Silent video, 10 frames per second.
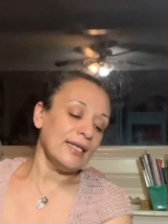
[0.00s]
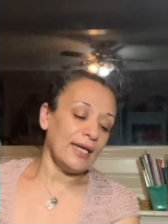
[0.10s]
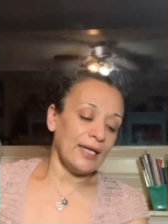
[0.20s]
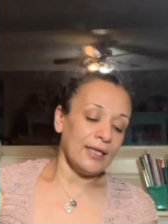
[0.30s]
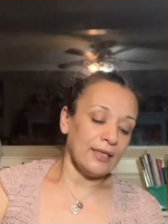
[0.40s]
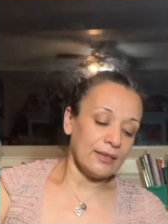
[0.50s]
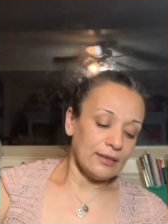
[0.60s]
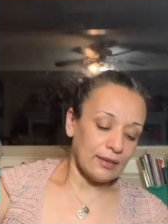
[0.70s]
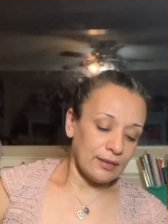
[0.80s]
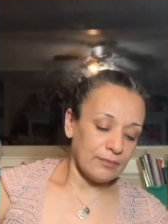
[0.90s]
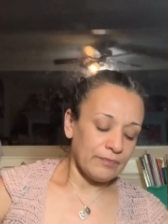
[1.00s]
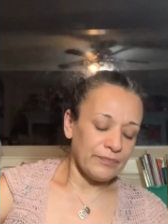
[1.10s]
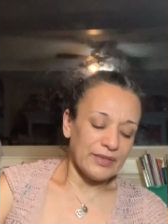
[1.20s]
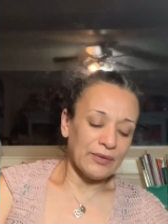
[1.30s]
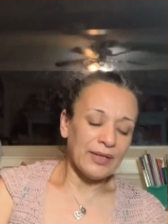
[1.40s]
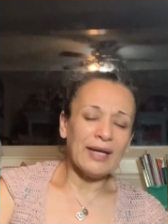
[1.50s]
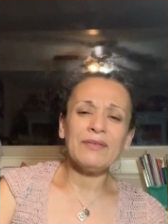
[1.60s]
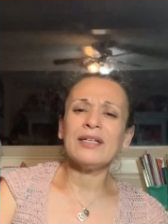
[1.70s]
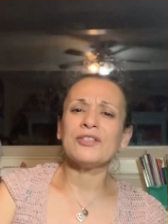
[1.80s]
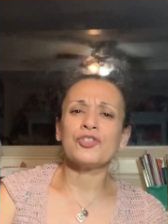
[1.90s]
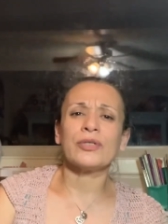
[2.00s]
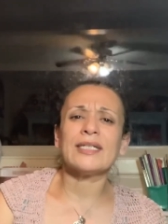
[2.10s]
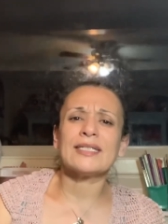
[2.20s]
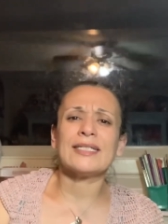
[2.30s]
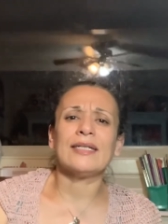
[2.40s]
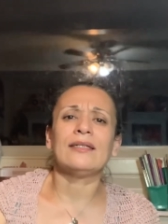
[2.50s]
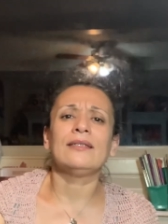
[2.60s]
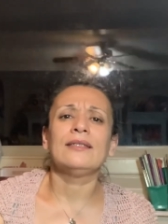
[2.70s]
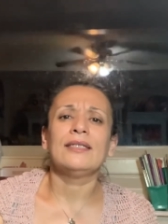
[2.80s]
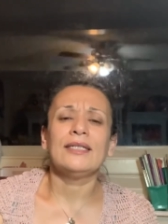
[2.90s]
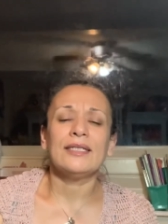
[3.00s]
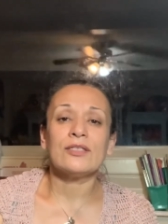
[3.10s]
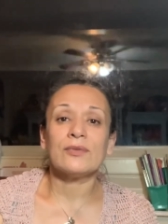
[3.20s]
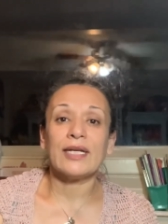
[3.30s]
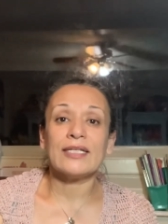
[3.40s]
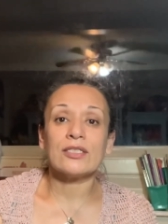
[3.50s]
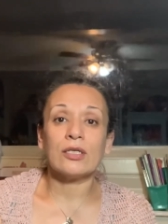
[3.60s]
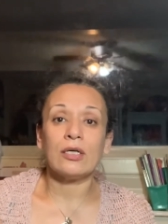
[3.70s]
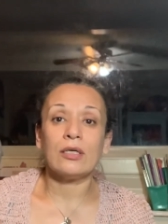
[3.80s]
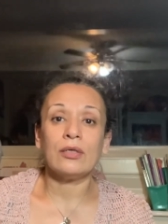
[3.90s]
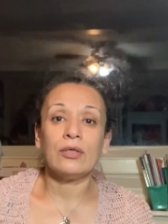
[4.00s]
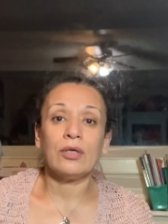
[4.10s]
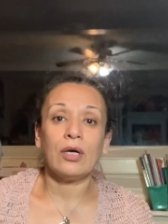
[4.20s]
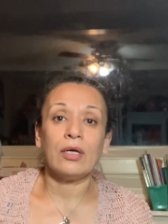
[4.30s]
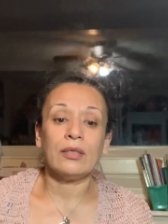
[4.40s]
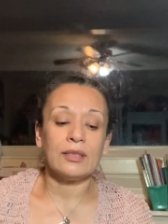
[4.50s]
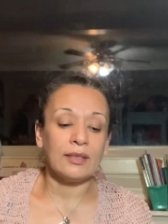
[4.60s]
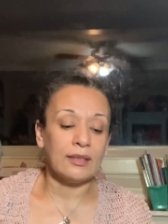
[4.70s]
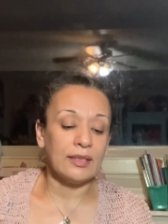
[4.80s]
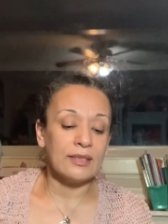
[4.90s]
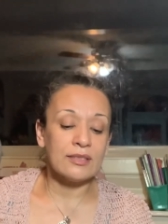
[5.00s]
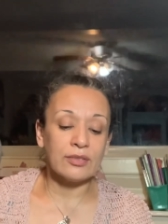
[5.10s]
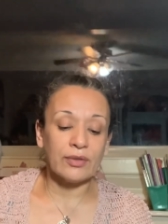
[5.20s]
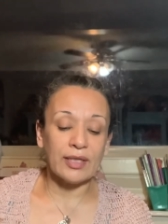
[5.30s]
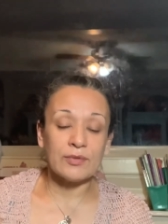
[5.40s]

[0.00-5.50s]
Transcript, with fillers: and um, they were having a trunk sale is what I saw on uh, Instagram.